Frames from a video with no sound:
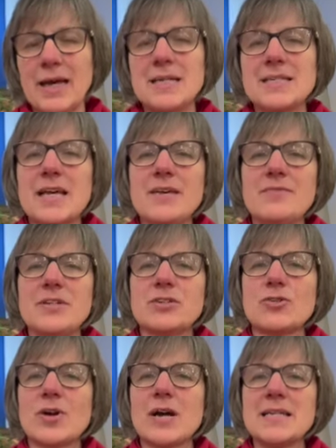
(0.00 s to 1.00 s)
David
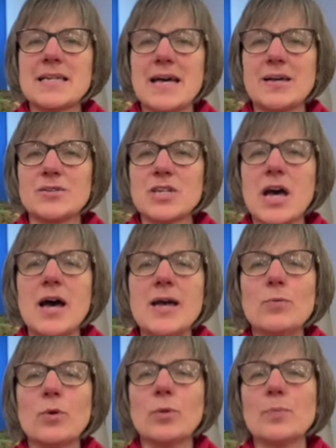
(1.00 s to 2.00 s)
cries out, "I
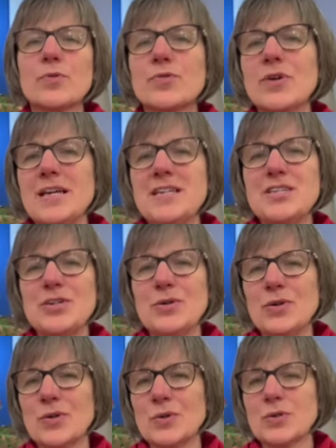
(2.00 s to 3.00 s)
will praise you,
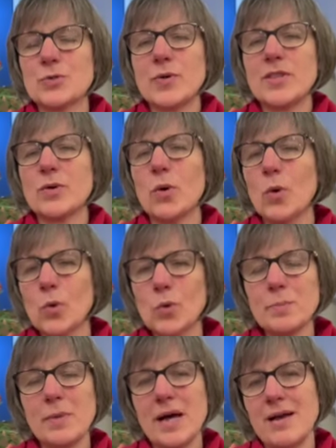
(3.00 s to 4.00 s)
Lord, with
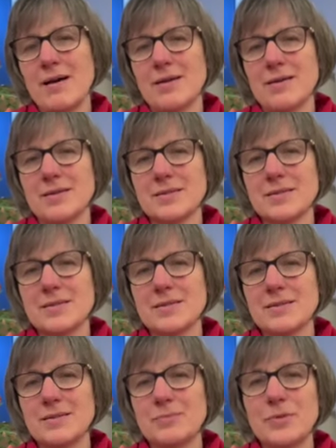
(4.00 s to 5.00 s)
all my heart.
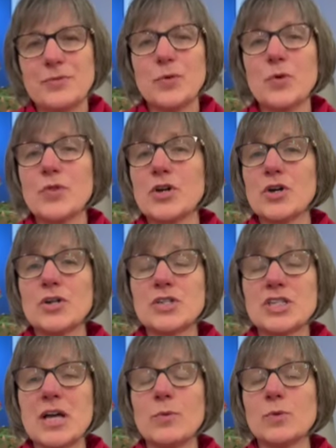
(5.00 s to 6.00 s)
Before the
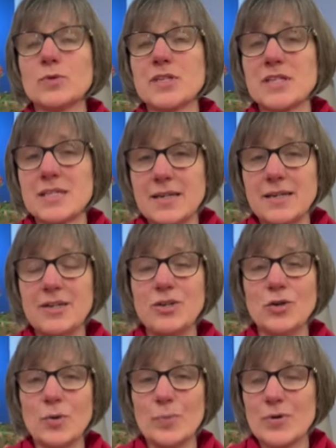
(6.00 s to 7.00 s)
gods, I will sing
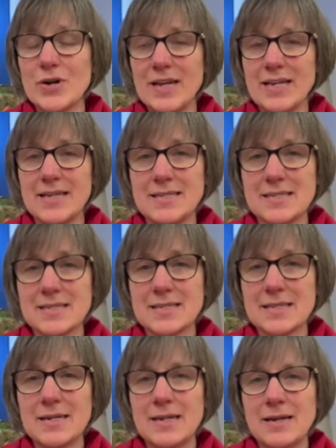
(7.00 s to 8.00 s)
your
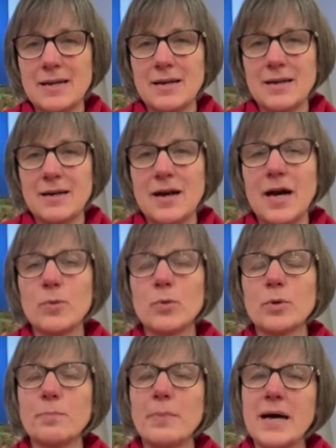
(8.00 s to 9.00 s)
praise. I
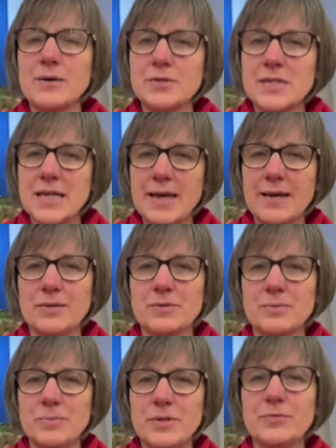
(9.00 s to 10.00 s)
will bow
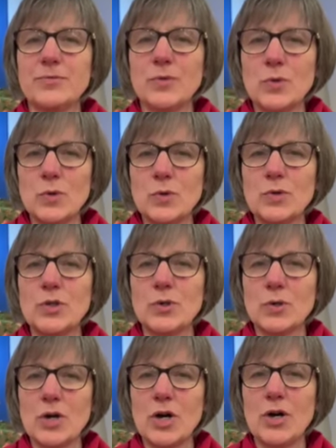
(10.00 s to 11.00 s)
down before
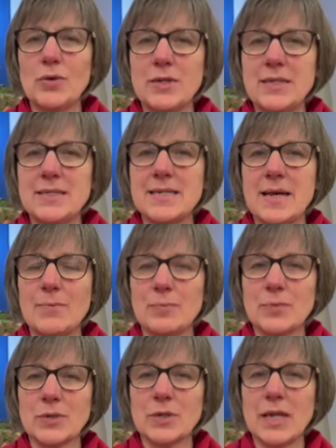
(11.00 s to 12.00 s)
your holy
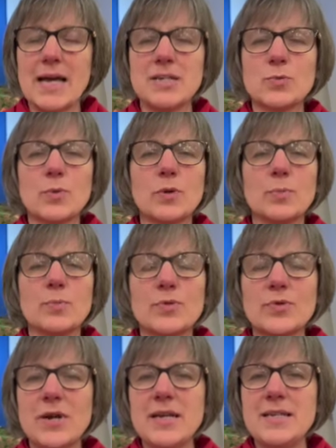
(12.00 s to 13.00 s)
temple and will
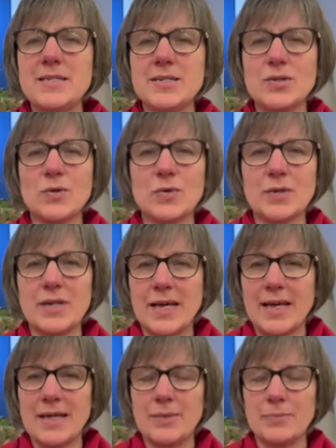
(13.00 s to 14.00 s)
praise your
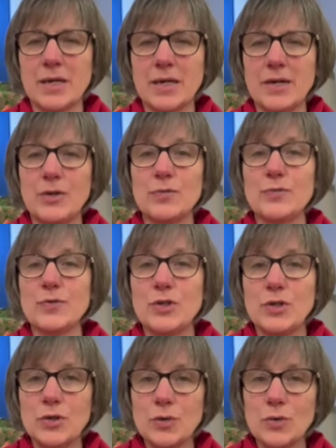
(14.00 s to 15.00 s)
name for
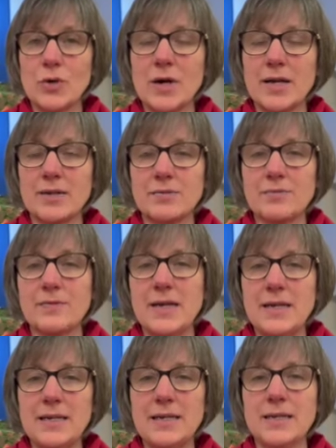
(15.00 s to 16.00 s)
your
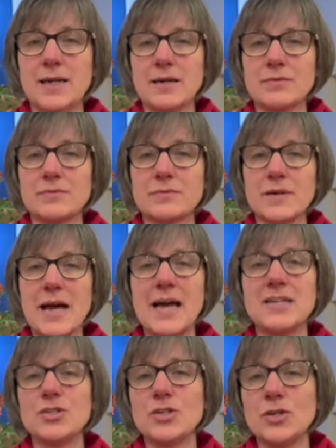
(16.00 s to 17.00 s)
unfailing love
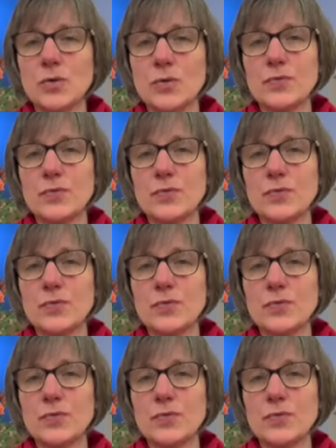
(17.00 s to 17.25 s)
and your